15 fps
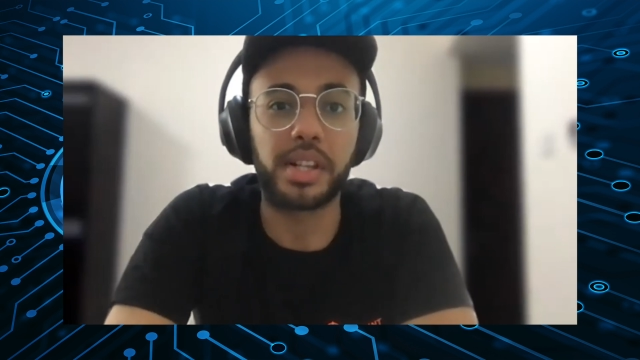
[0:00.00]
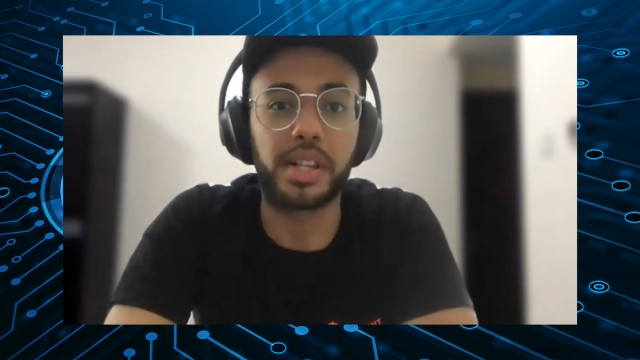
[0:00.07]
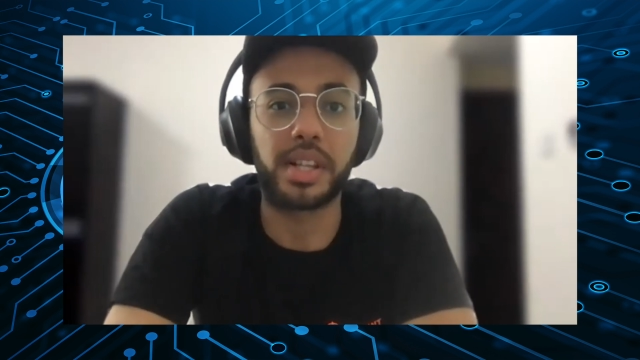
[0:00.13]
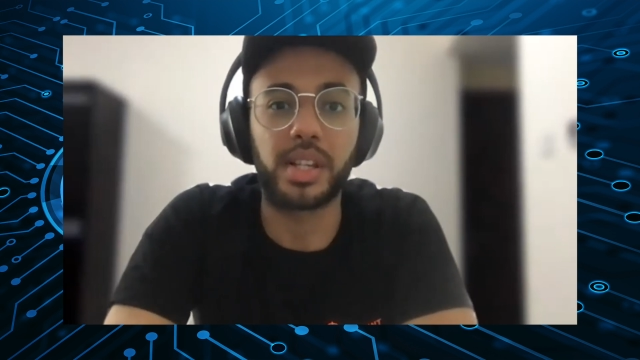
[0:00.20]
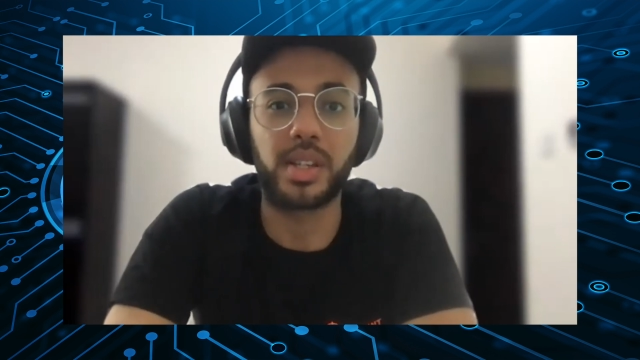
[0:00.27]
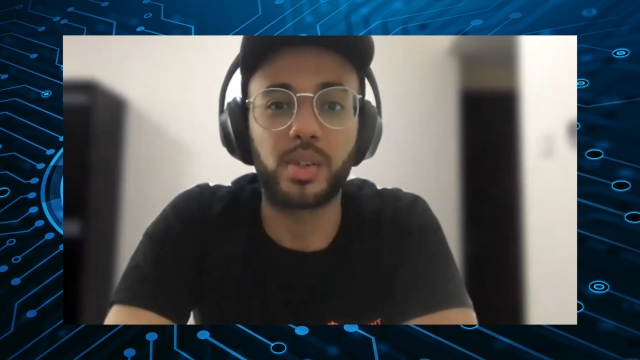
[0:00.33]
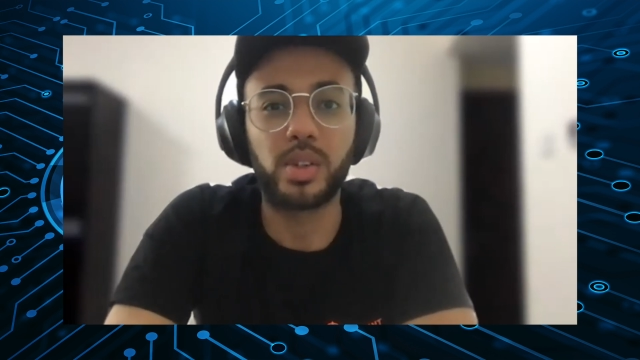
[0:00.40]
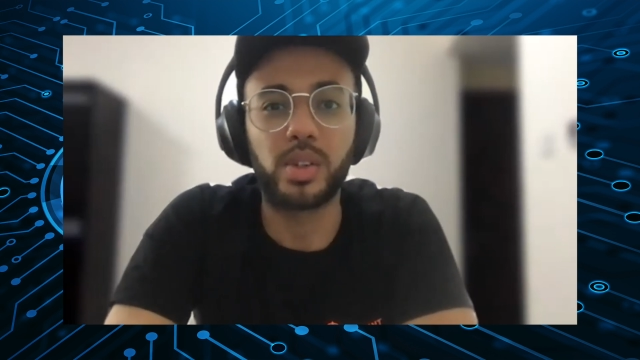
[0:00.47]

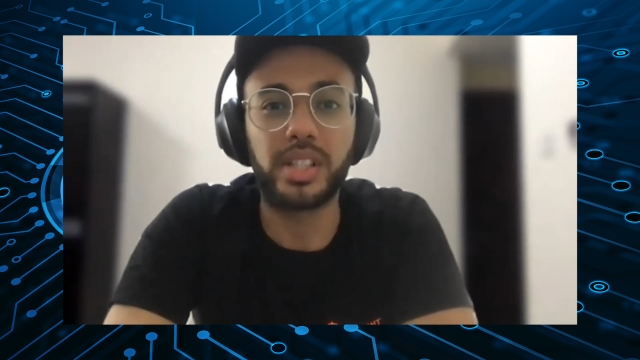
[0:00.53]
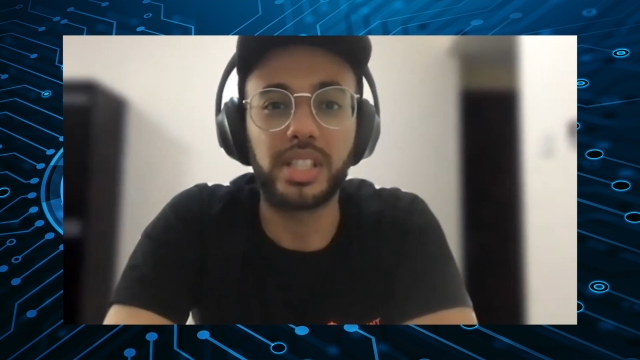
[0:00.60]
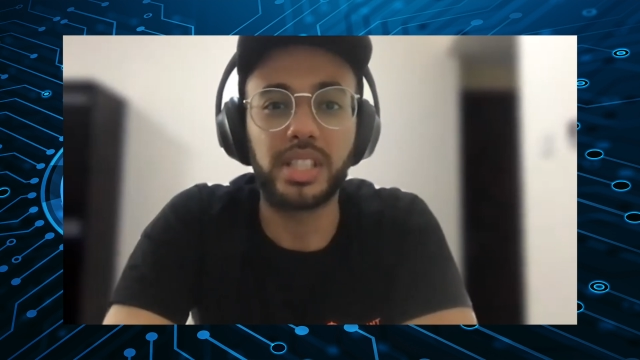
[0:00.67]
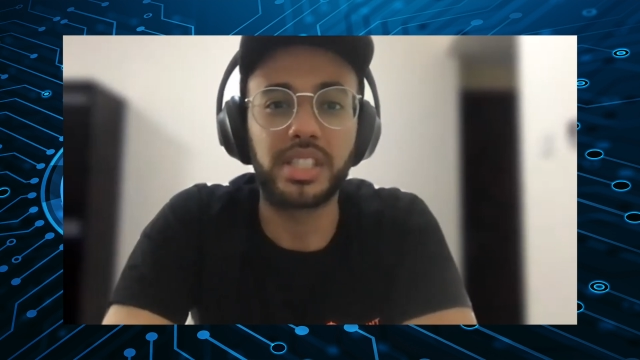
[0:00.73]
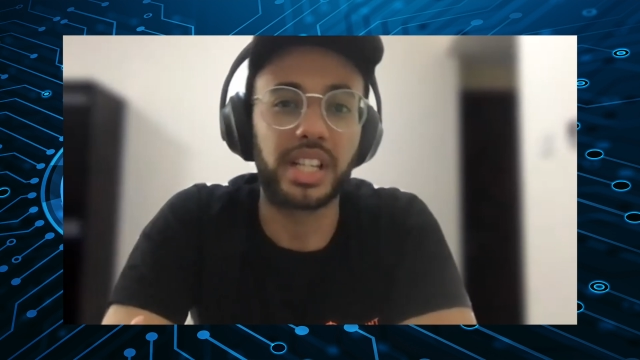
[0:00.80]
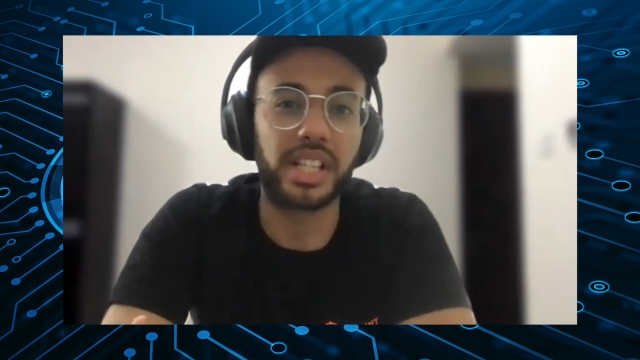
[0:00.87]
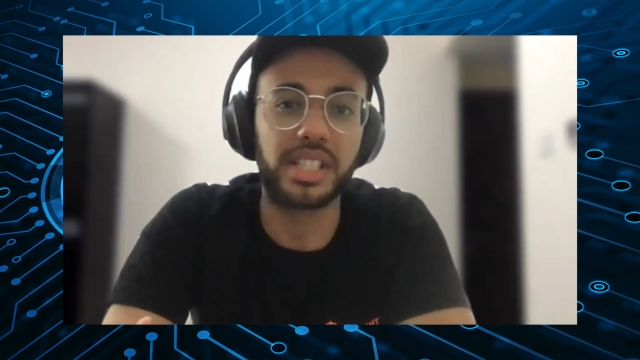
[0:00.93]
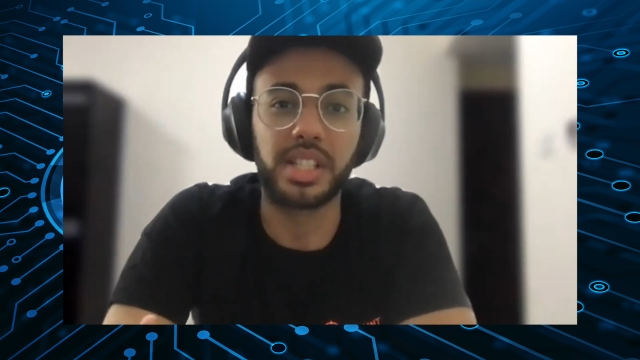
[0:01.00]
security
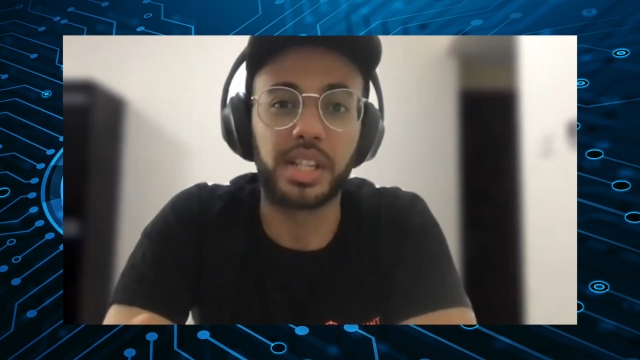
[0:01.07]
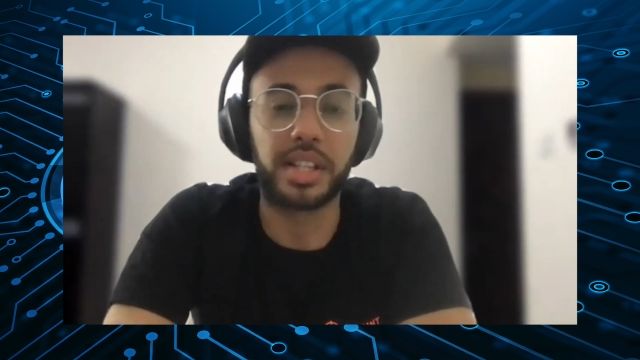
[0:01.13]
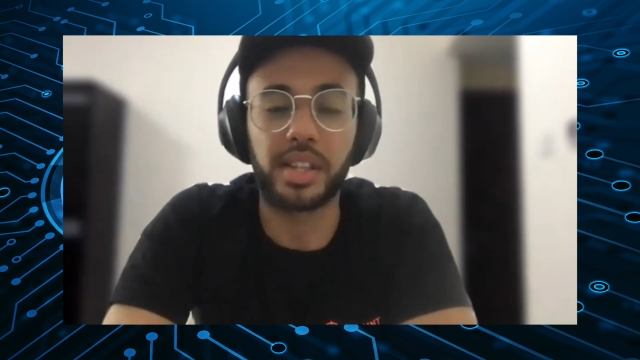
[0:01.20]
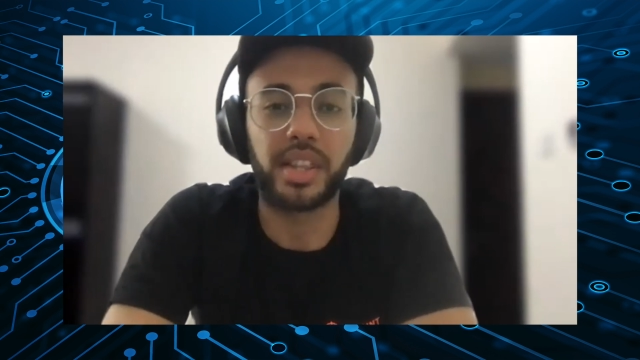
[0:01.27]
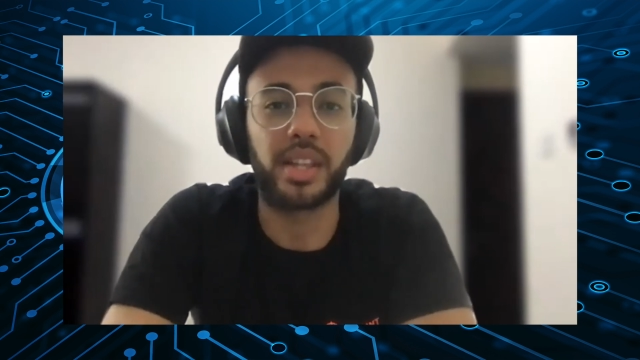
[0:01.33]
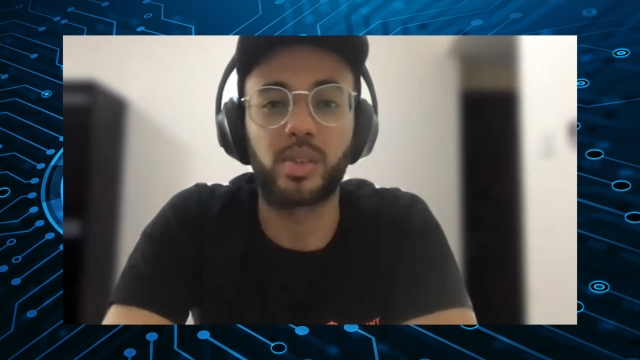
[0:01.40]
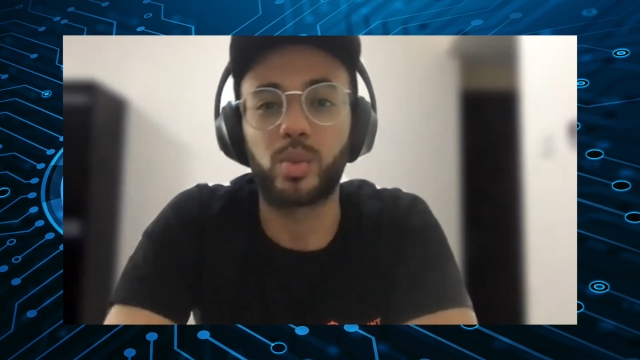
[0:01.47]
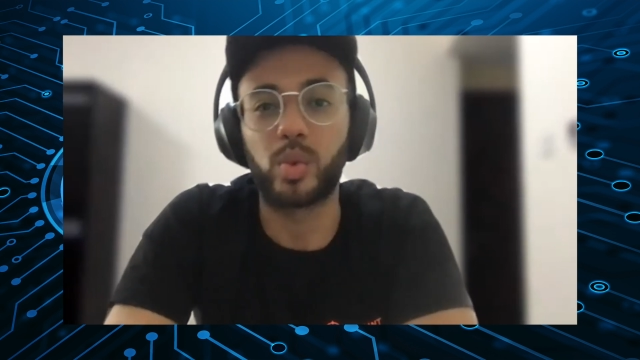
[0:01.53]
challenges
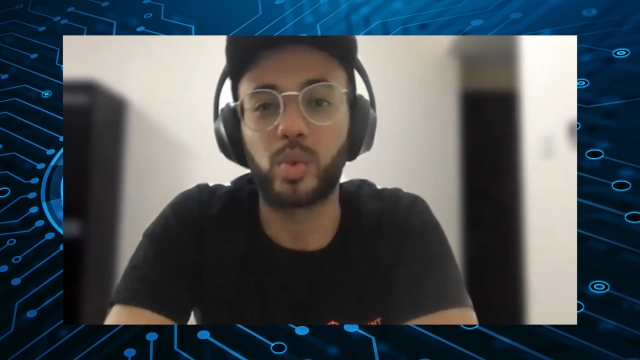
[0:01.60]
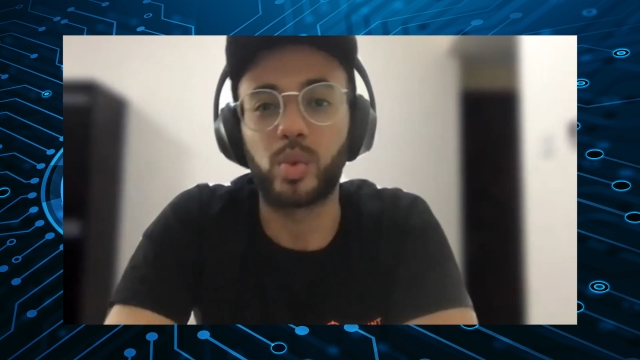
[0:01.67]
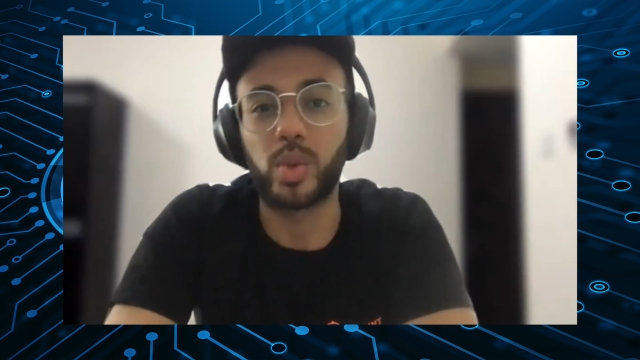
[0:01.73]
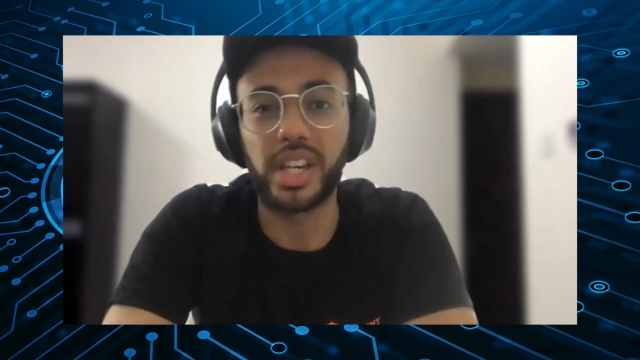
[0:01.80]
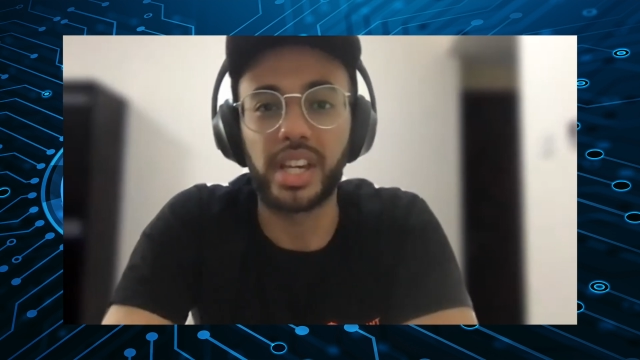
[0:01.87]
that we